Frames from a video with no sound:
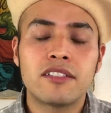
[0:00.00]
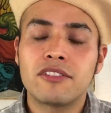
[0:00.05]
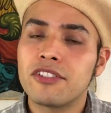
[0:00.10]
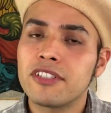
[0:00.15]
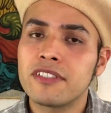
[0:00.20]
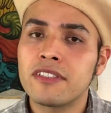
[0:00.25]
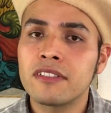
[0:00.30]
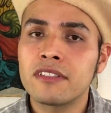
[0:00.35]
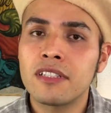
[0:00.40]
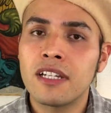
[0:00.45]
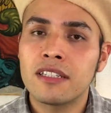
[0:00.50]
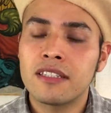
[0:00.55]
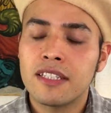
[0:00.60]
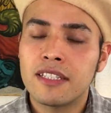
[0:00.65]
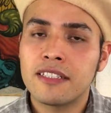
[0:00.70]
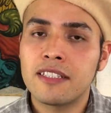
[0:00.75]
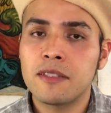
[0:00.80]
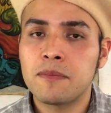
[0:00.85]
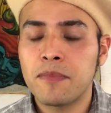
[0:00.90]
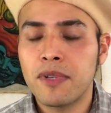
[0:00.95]
reason that
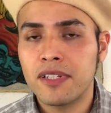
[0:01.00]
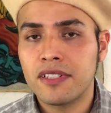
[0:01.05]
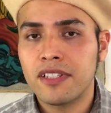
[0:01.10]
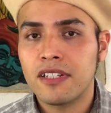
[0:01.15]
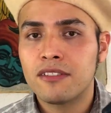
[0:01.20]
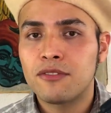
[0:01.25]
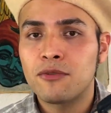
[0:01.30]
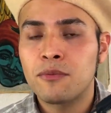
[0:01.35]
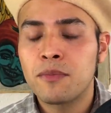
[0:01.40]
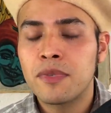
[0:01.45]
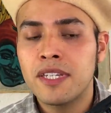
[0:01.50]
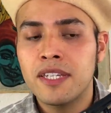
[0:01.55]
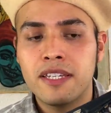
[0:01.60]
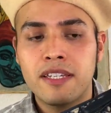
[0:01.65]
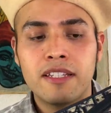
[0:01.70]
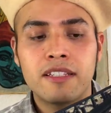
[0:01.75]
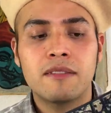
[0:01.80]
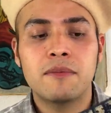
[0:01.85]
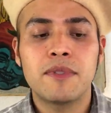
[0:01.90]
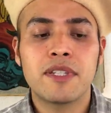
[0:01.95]
is special to me
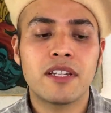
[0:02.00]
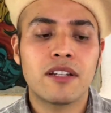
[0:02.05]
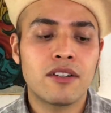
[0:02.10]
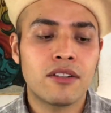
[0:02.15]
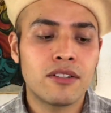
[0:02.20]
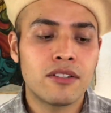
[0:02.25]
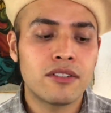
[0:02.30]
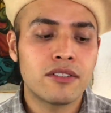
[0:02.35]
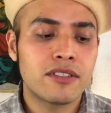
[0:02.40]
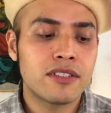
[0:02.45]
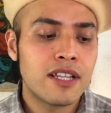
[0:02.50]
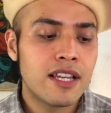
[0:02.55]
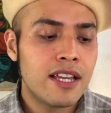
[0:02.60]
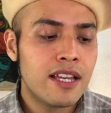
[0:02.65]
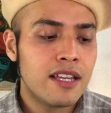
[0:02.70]
is because